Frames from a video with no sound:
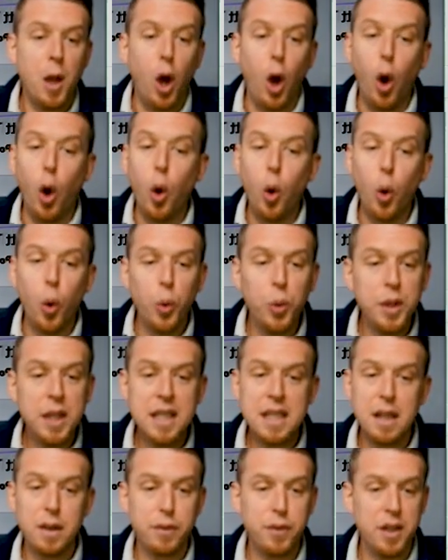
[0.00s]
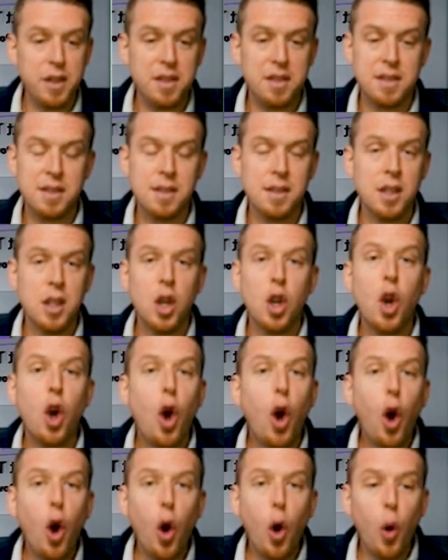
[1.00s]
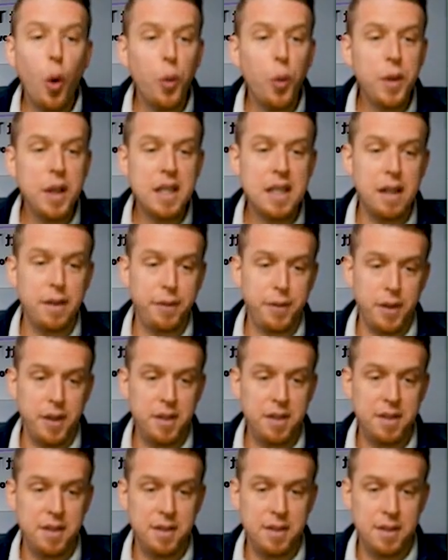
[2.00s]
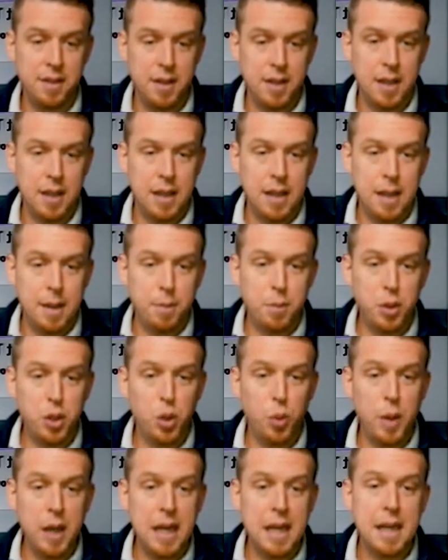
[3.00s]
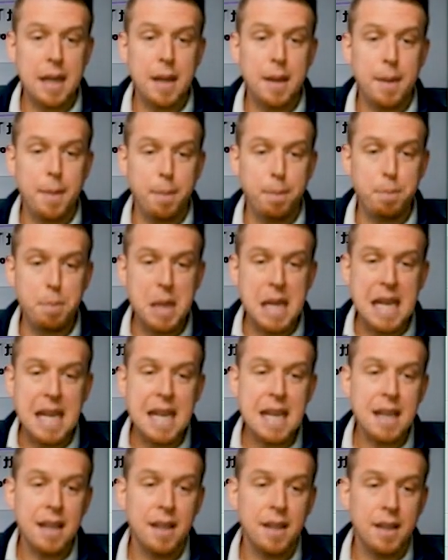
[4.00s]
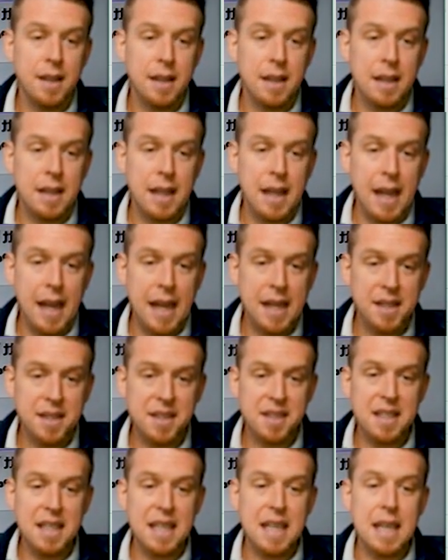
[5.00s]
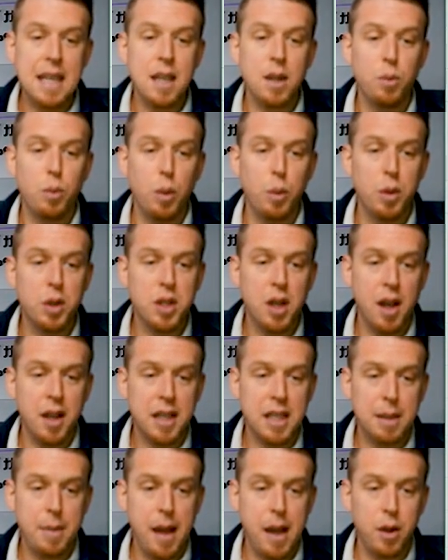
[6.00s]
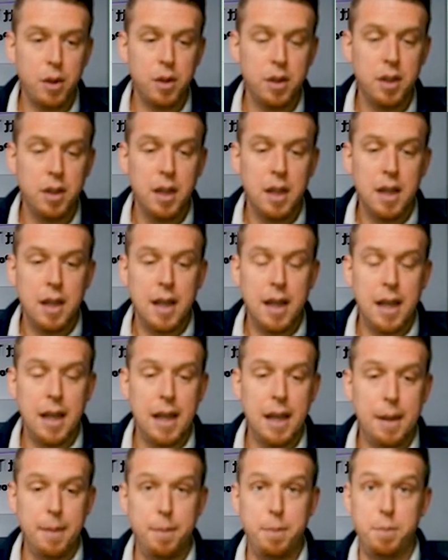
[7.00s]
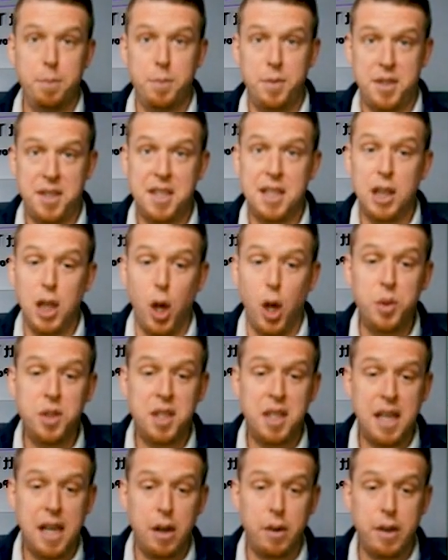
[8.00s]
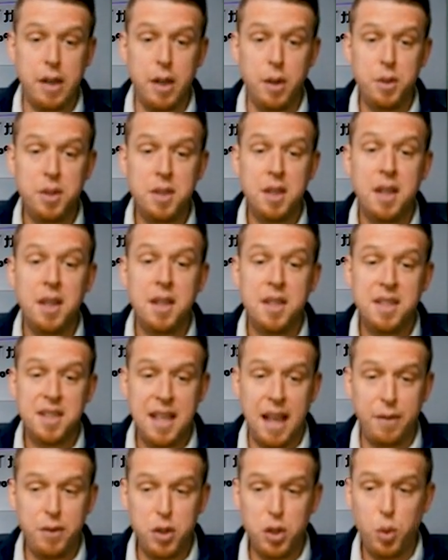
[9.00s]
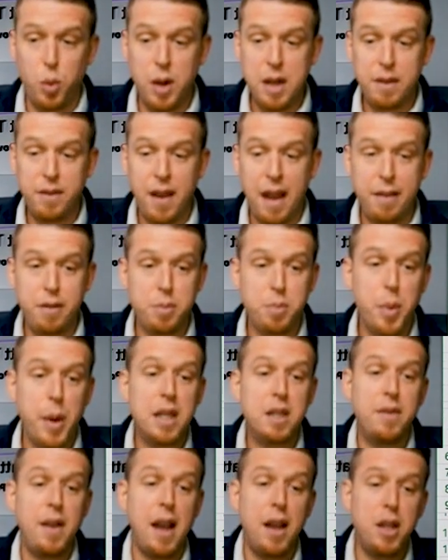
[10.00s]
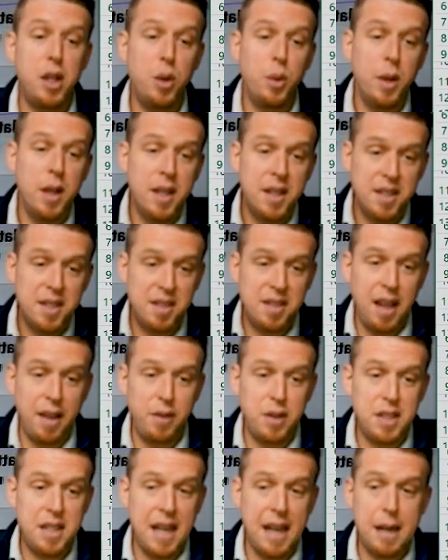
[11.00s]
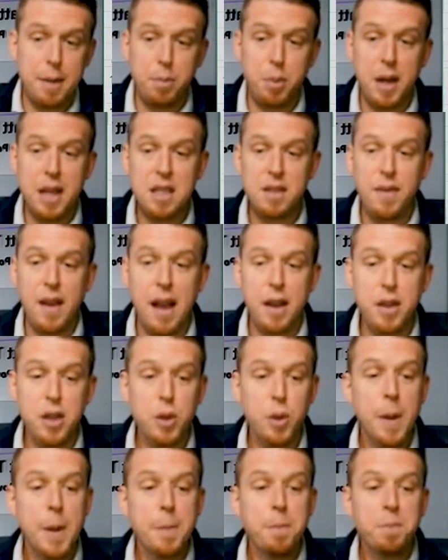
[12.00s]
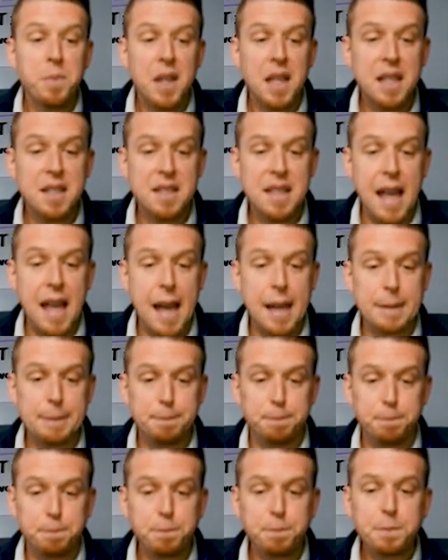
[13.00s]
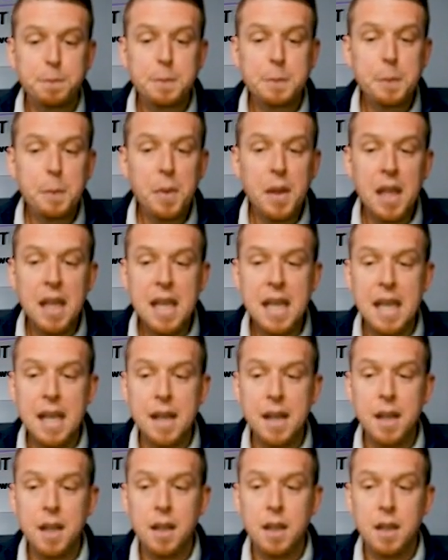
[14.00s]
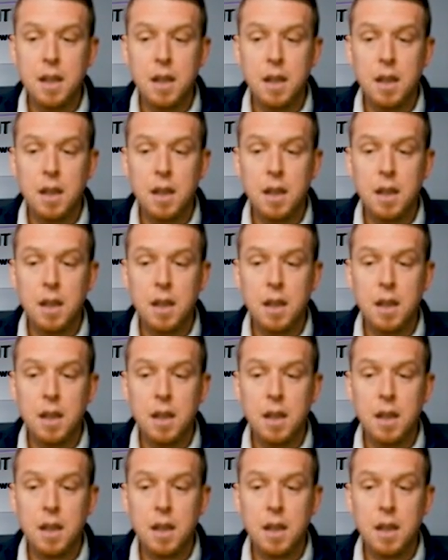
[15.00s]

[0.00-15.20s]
Only difference, only difference between B and C when we're talking about um, loan scenarios, 725 appraised value, 710 appraised value, is that in